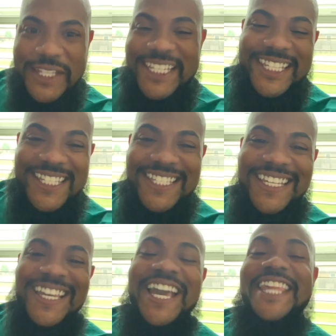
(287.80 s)

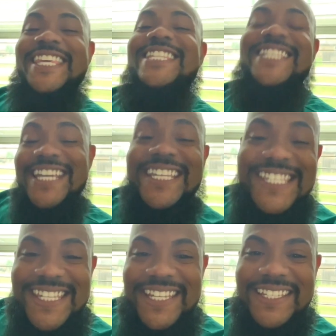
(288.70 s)
distancing, the
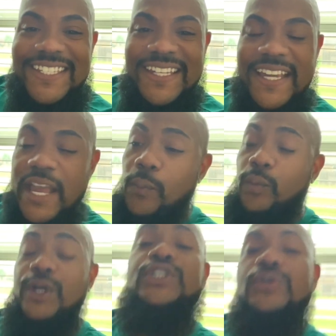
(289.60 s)
distance in
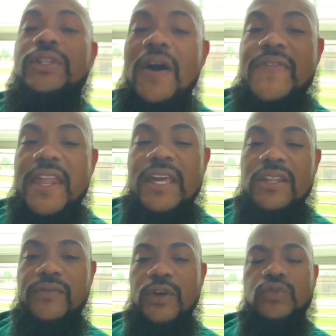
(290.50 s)
which you love that
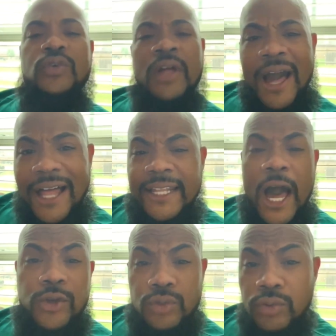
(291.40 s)
individual
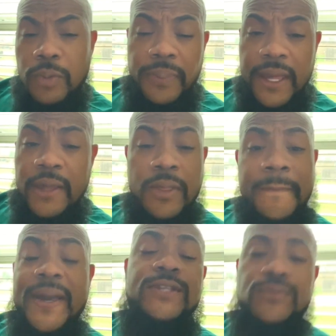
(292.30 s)
allows you to play the
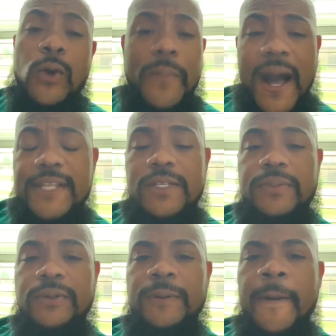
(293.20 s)
best role
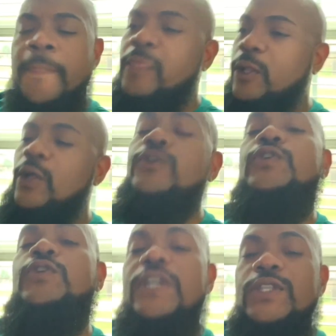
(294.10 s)
possible. The closer
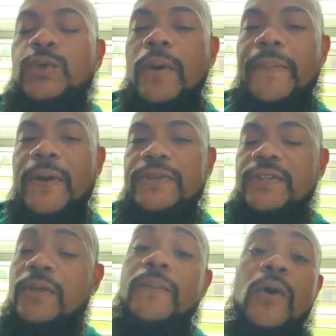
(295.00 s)
you get to a
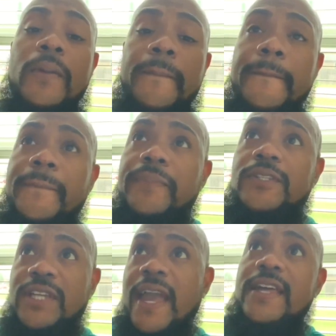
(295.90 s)
person, the more
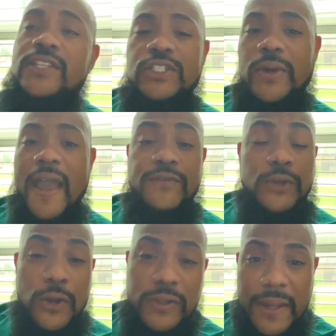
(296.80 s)
chance that you have to
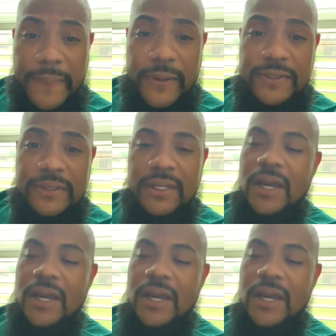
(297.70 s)
hurt that person,